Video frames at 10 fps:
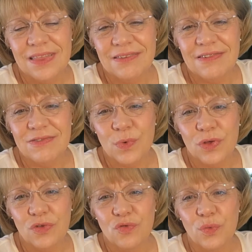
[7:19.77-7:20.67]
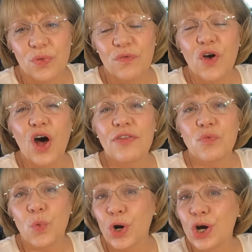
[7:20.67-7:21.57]
This is where the truth of
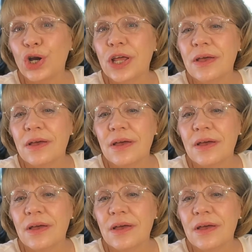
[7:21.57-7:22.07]
God's word